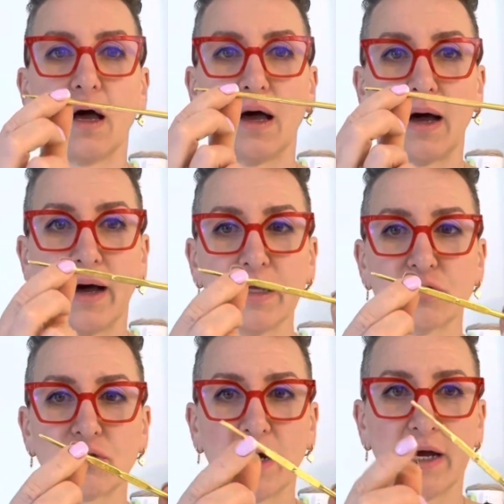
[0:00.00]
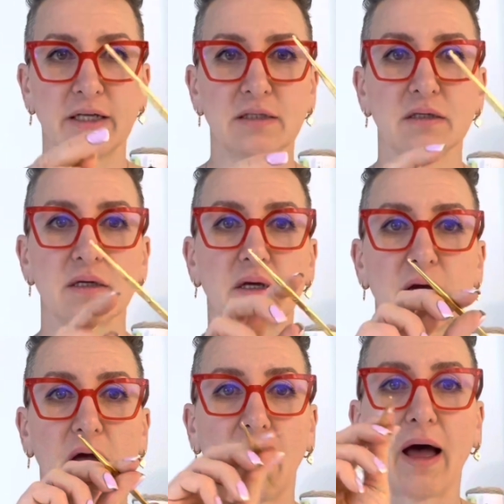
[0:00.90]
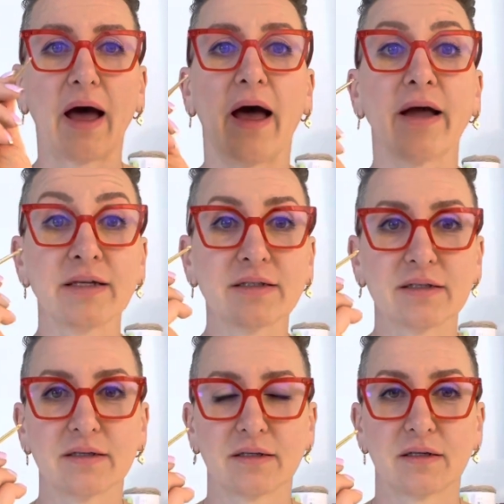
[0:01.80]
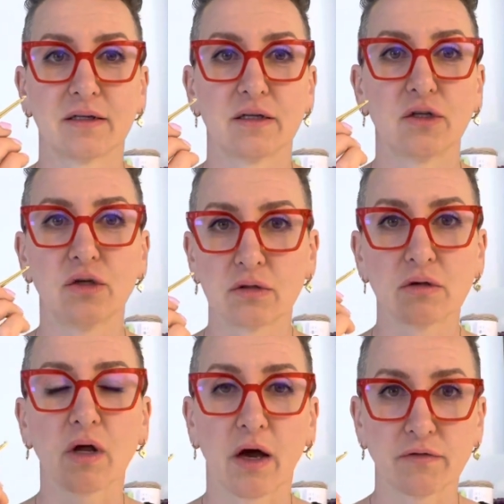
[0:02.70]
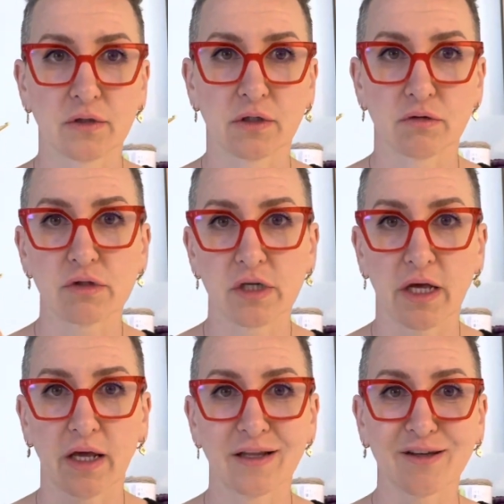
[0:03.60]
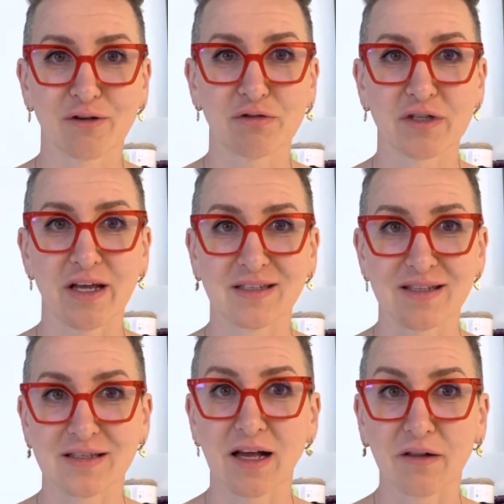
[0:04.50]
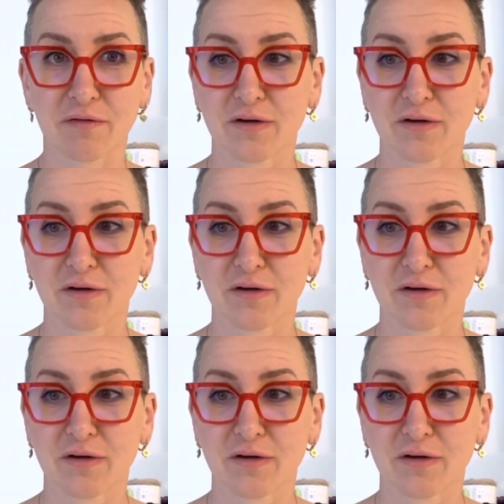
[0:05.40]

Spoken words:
I tried, and you don't have to crochet, it crochets itself.